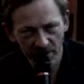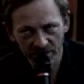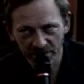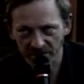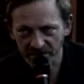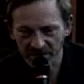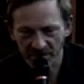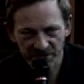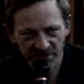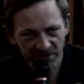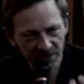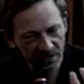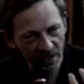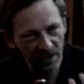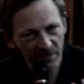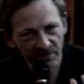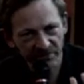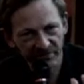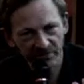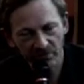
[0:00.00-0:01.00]
and that has
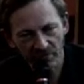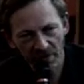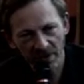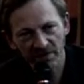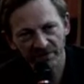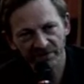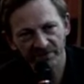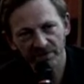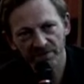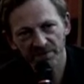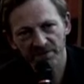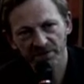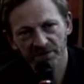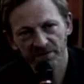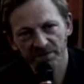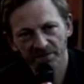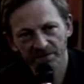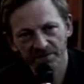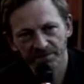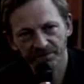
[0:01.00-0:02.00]
kind of a
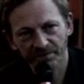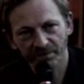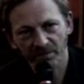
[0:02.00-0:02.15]
relevance